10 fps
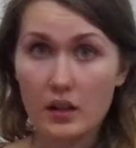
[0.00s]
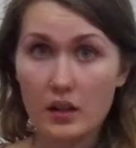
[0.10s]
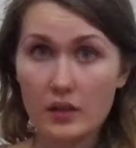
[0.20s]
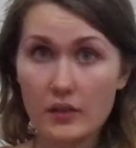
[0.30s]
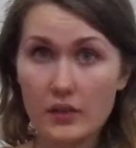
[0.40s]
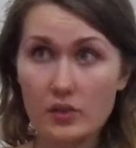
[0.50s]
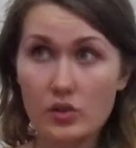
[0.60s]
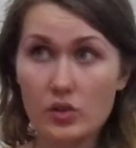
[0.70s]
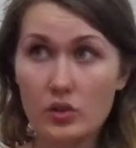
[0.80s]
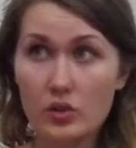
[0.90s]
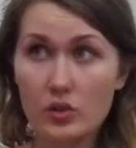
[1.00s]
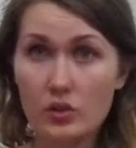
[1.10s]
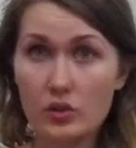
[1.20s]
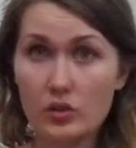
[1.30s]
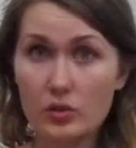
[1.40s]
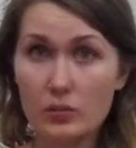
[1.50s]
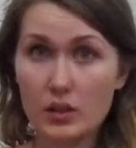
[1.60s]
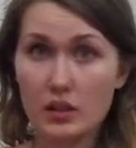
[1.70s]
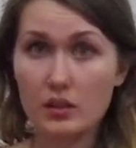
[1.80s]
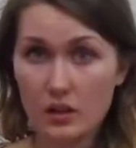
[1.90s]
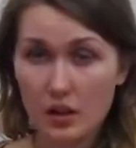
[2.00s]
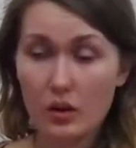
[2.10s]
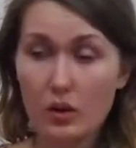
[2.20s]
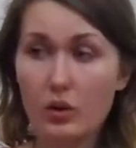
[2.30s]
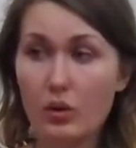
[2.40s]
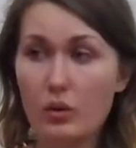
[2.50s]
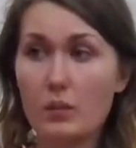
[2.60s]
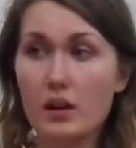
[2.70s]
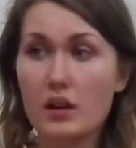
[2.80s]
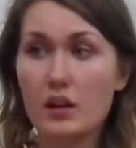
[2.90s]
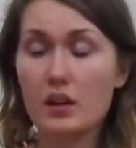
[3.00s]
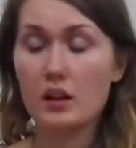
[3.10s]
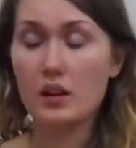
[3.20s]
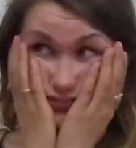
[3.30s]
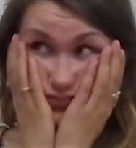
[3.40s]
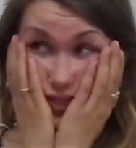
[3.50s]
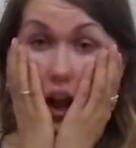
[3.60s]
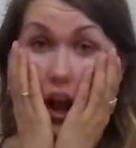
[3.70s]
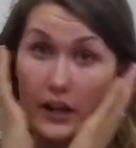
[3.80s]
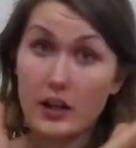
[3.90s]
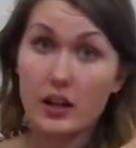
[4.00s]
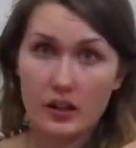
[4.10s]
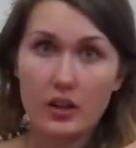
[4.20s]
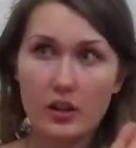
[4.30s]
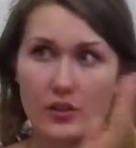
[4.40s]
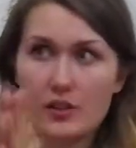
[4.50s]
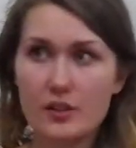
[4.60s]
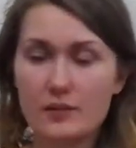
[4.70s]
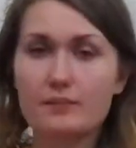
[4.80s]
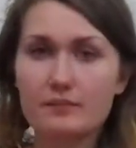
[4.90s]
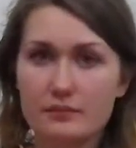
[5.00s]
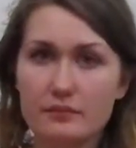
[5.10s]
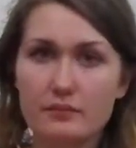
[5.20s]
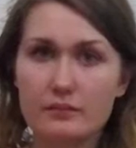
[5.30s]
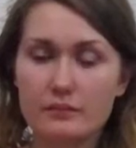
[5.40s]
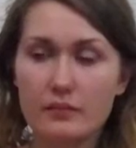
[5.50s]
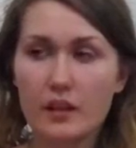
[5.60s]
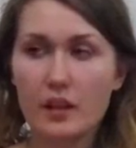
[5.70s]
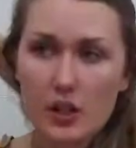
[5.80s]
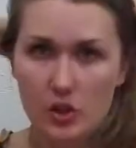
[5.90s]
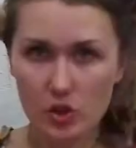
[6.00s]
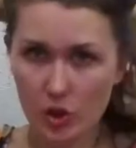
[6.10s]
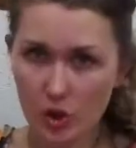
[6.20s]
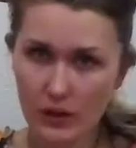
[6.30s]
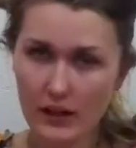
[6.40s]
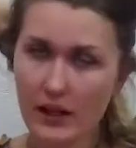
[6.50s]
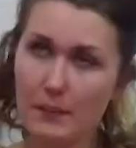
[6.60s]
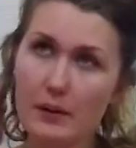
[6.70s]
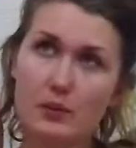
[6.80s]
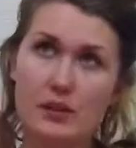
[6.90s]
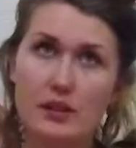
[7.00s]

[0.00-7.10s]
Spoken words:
It feels so good to be home. I got lost. So what happened was